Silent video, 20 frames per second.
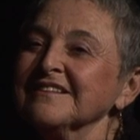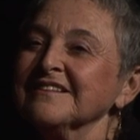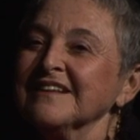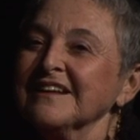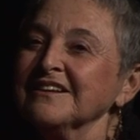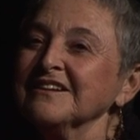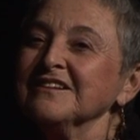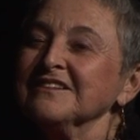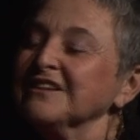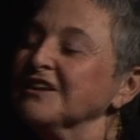
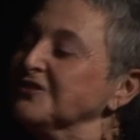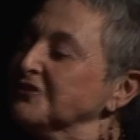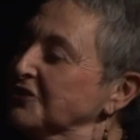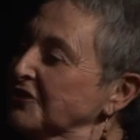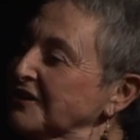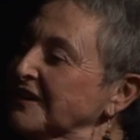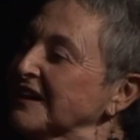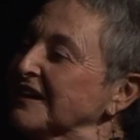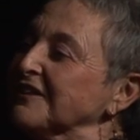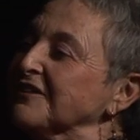they
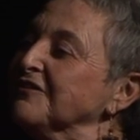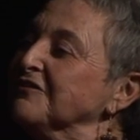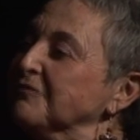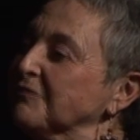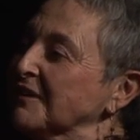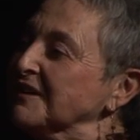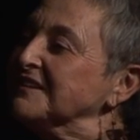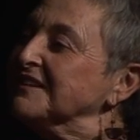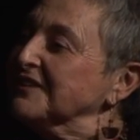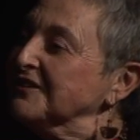took care
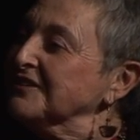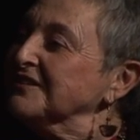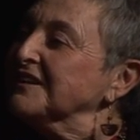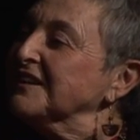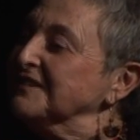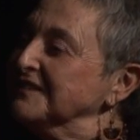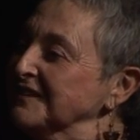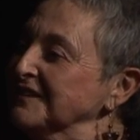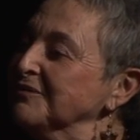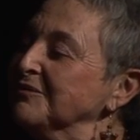of what they
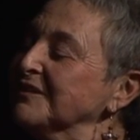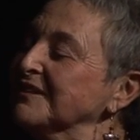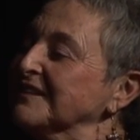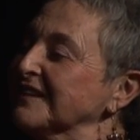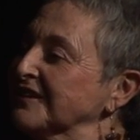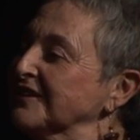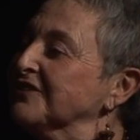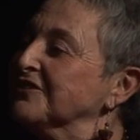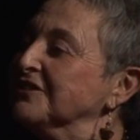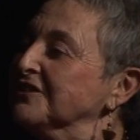could. They did
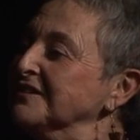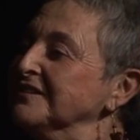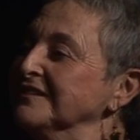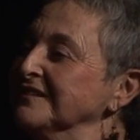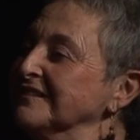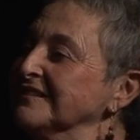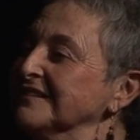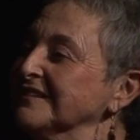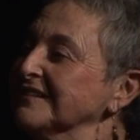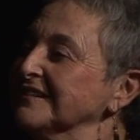what they
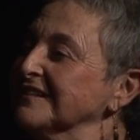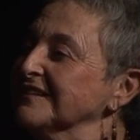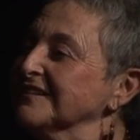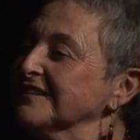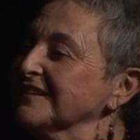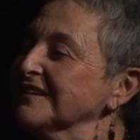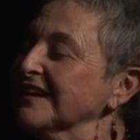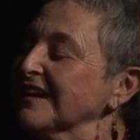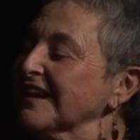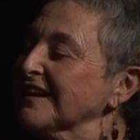could
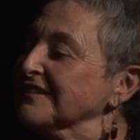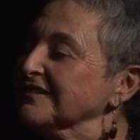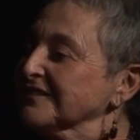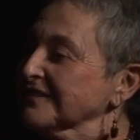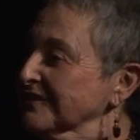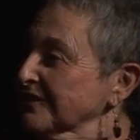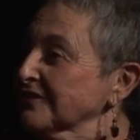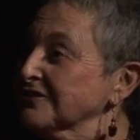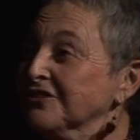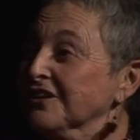
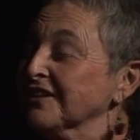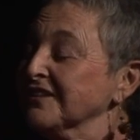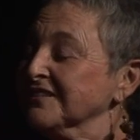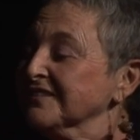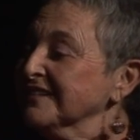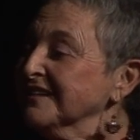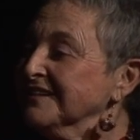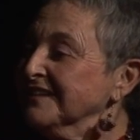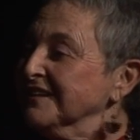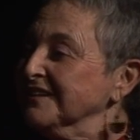as long
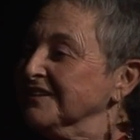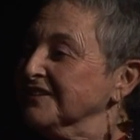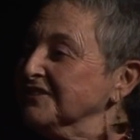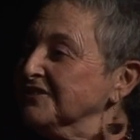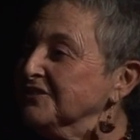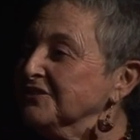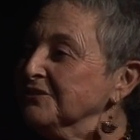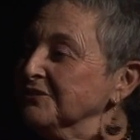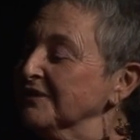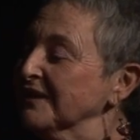as they
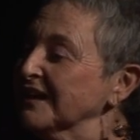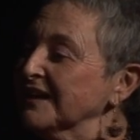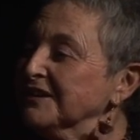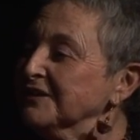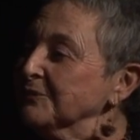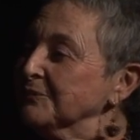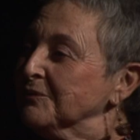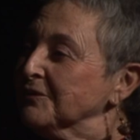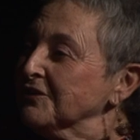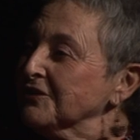needed to,
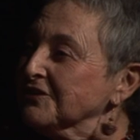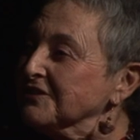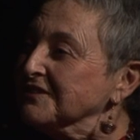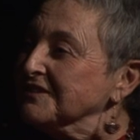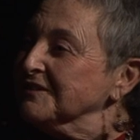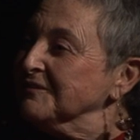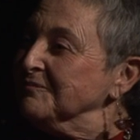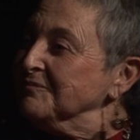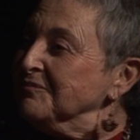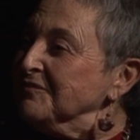and it
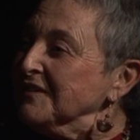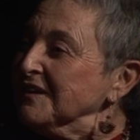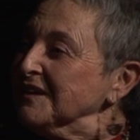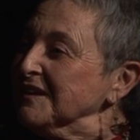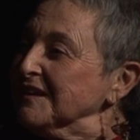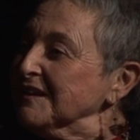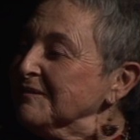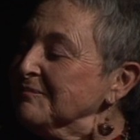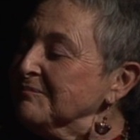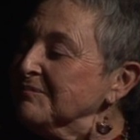worked.
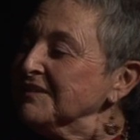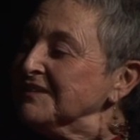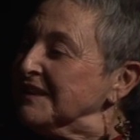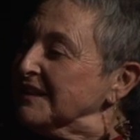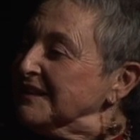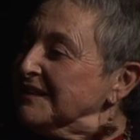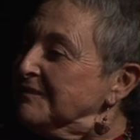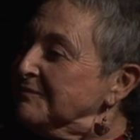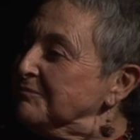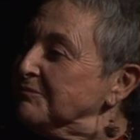
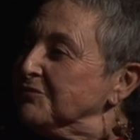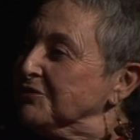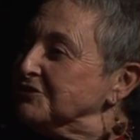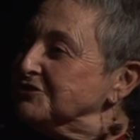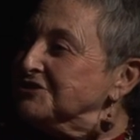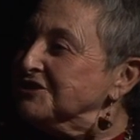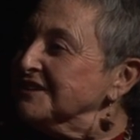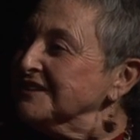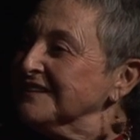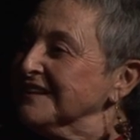But they didn't
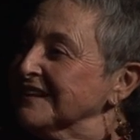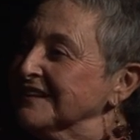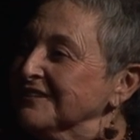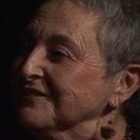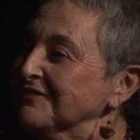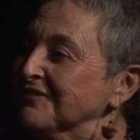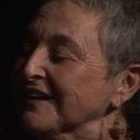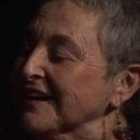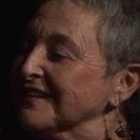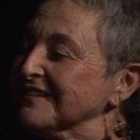push it
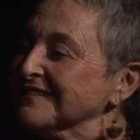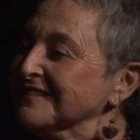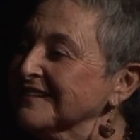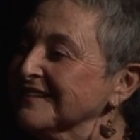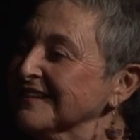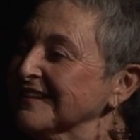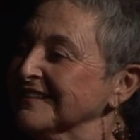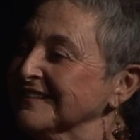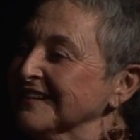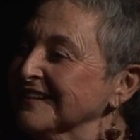any
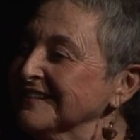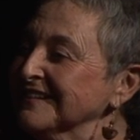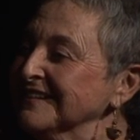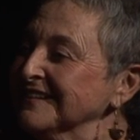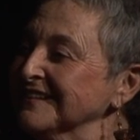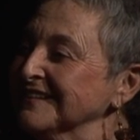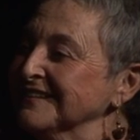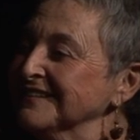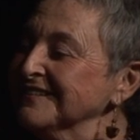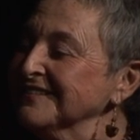faster than they
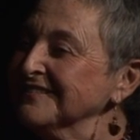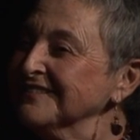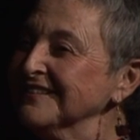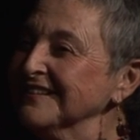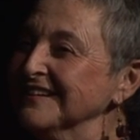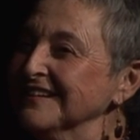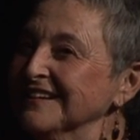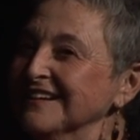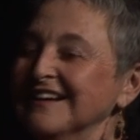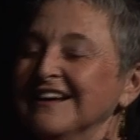needed to.
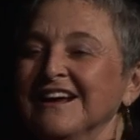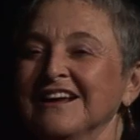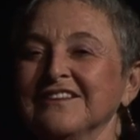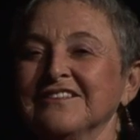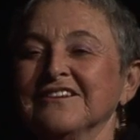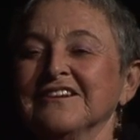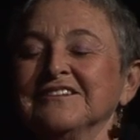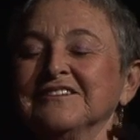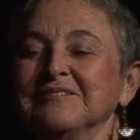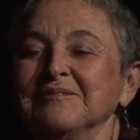
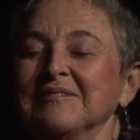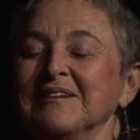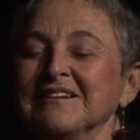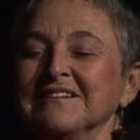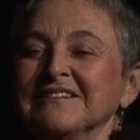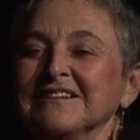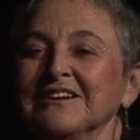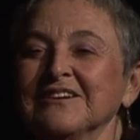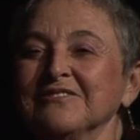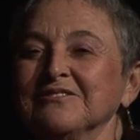I thought to
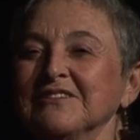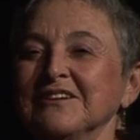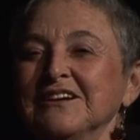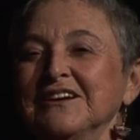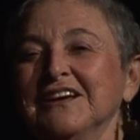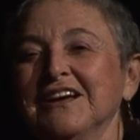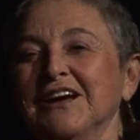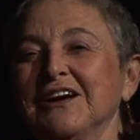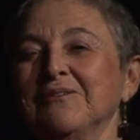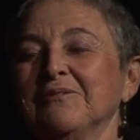myself,
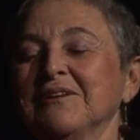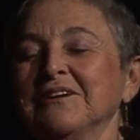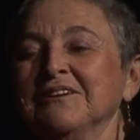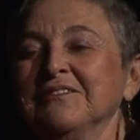I